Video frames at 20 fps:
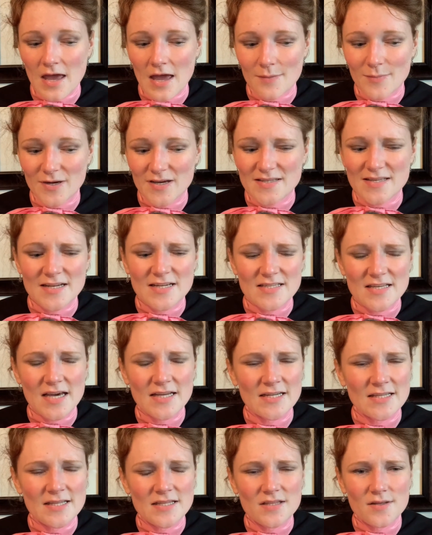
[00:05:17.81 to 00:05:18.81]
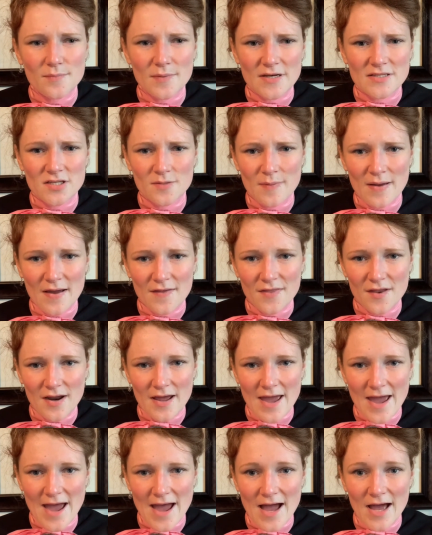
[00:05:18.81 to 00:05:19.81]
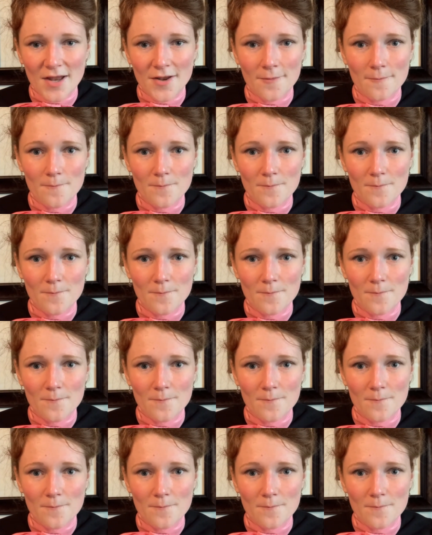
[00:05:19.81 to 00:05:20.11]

because I decided that the bustle pad that I had